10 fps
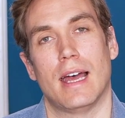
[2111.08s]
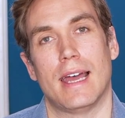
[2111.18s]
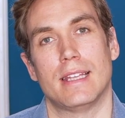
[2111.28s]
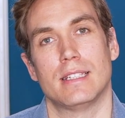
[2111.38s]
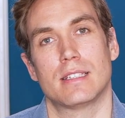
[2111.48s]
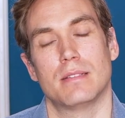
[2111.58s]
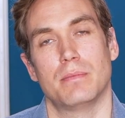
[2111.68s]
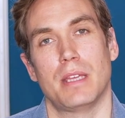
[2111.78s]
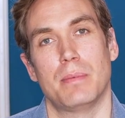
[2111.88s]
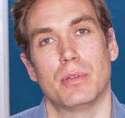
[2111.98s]
and
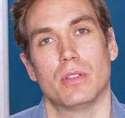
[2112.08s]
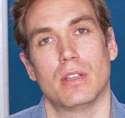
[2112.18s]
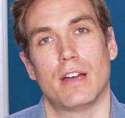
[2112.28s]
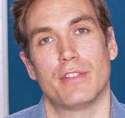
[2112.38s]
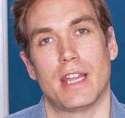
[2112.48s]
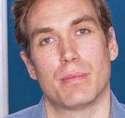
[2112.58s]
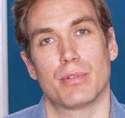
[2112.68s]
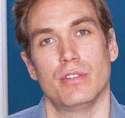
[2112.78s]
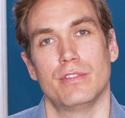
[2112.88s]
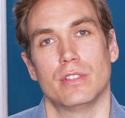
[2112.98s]
people have now
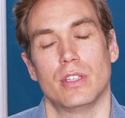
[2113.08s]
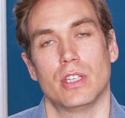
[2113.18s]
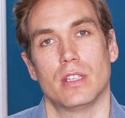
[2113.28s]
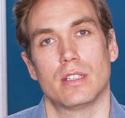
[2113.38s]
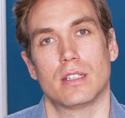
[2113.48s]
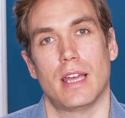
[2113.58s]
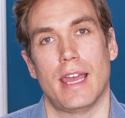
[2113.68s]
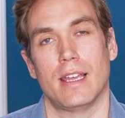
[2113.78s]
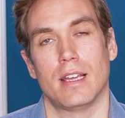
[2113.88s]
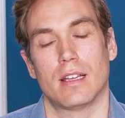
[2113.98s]
proven that
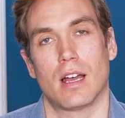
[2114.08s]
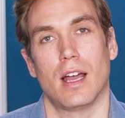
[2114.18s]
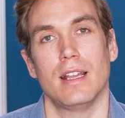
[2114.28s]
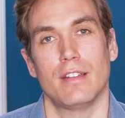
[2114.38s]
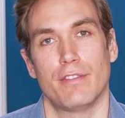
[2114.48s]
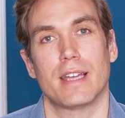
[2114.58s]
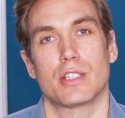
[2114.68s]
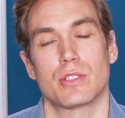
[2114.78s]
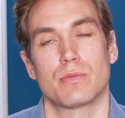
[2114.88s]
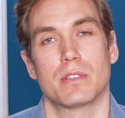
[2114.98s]
a highly
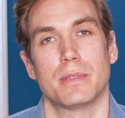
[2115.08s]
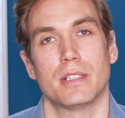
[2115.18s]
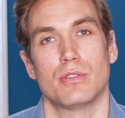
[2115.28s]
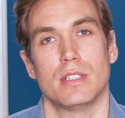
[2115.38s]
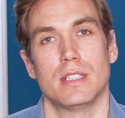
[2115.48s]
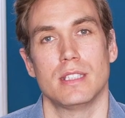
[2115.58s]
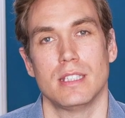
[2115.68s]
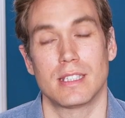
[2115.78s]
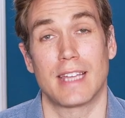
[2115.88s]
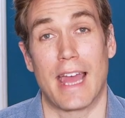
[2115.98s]
infectious respiratory
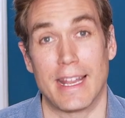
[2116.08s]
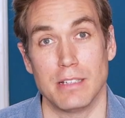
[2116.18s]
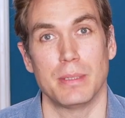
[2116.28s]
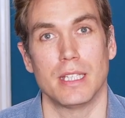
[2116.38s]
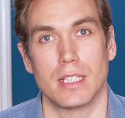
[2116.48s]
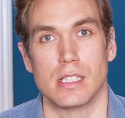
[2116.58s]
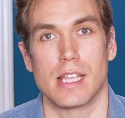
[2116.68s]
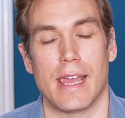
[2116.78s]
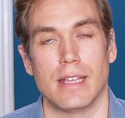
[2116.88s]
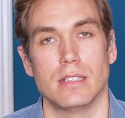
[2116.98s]
disease can be
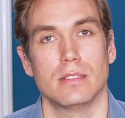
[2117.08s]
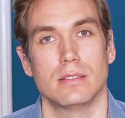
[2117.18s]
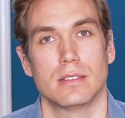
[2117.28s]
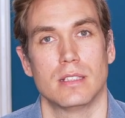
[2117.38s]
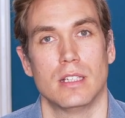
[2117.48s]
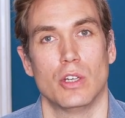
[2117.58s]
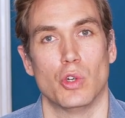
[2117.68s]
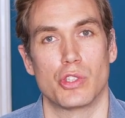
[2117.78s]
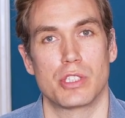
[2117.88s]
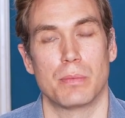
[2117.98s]
contained
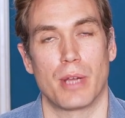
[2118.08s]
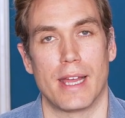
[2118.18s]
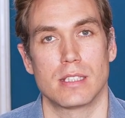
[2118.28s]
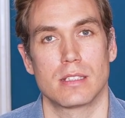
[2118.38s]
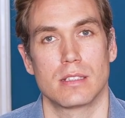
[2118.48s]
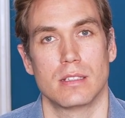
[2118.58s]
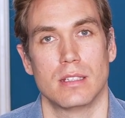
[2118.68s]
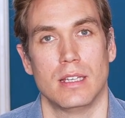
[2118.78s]
or suppressed